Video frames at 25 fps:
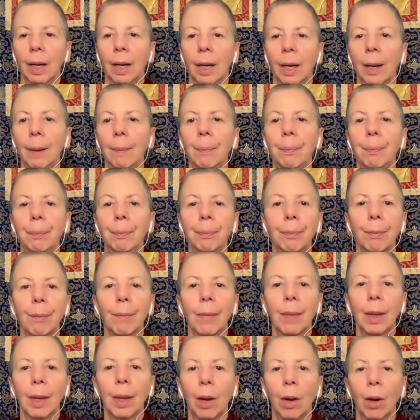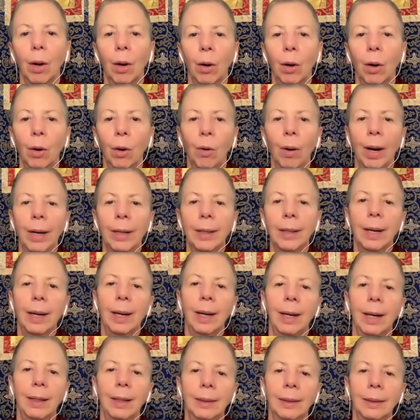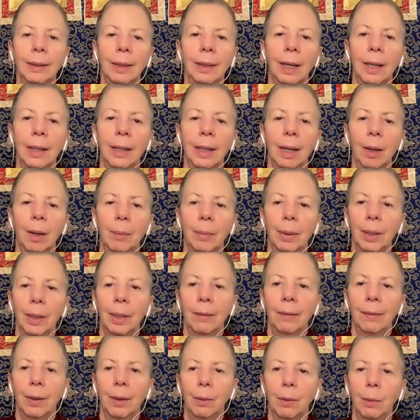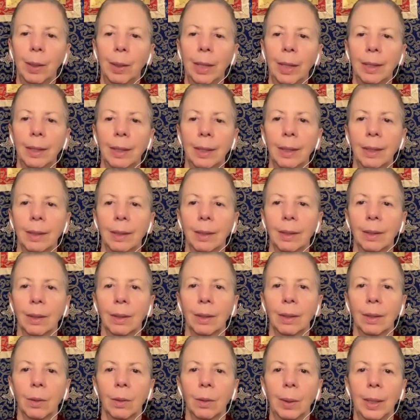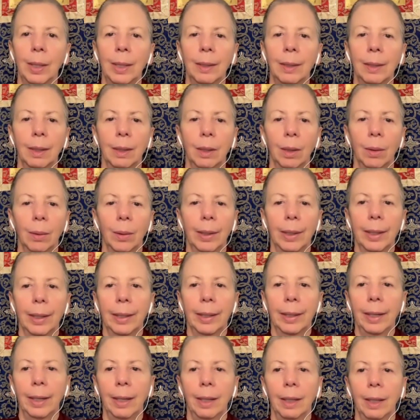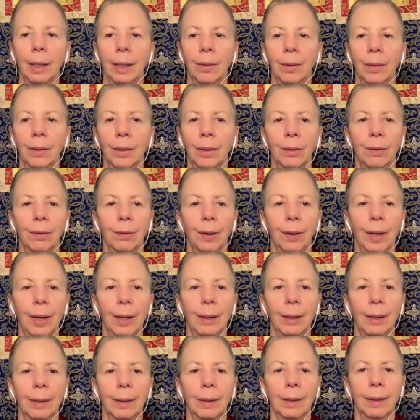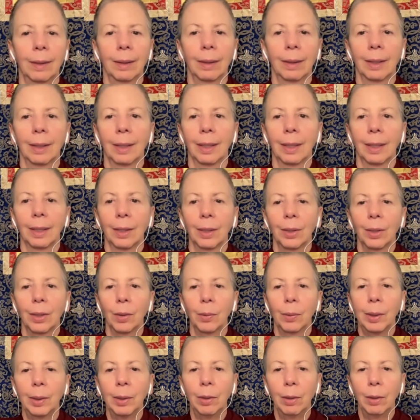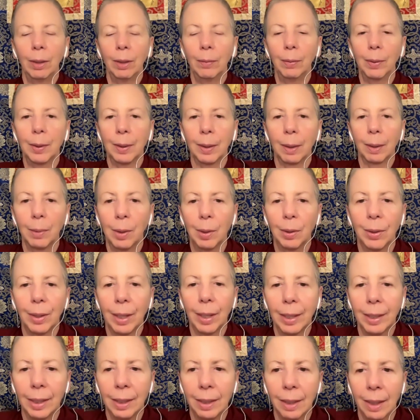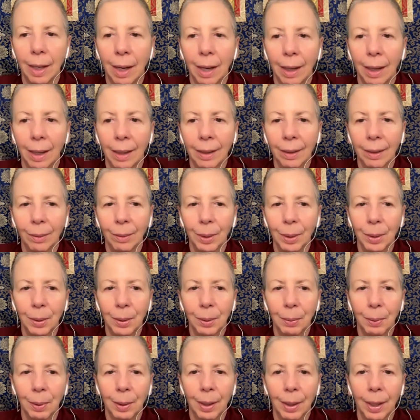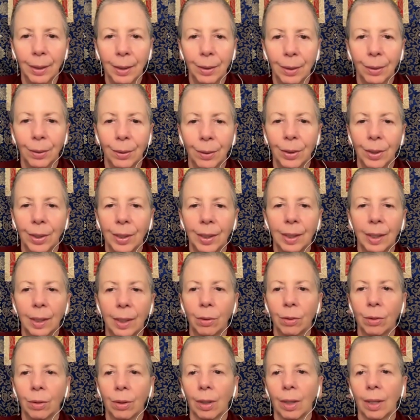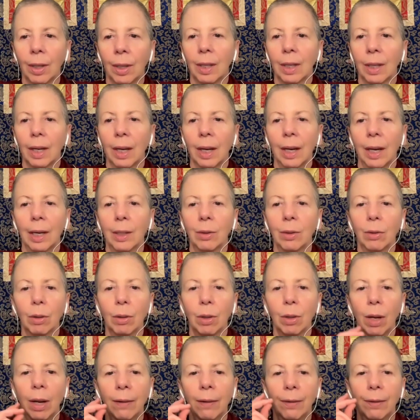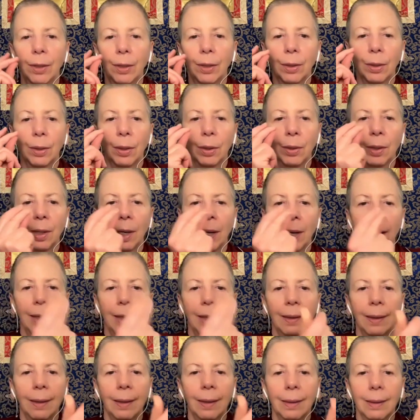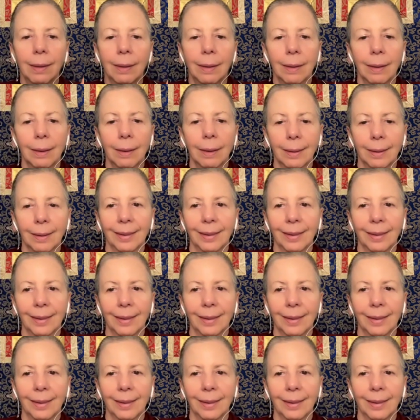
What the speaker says: All right, and I can't believe the weeks are going again so fast. So when you live with someone who's 89, which is what I do, she said, and your life just goes like this.